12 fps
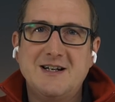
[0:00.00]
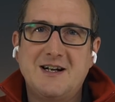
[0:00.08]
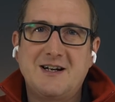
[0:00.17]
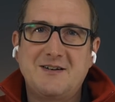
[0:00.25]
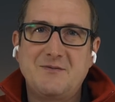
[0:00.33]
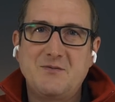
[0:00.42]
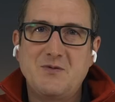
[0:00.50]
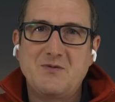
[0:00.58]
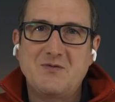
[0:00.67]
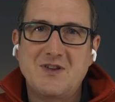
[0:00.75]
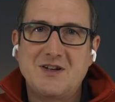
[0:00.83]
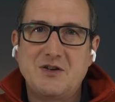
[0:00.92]
um,
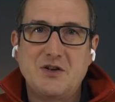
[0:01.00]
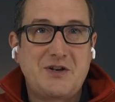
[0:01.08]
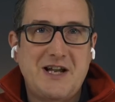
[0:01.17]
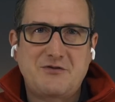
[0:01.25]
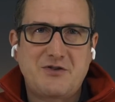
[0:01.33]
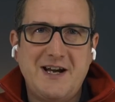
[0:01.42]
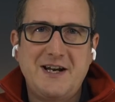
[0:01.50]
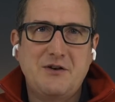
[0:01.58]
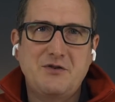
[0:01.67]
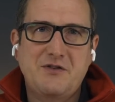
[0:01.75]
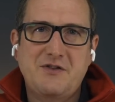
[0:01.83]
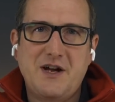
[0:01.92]
you try it
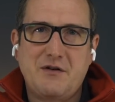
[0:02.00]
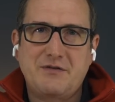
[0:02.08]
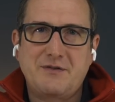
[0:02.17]
out yourself.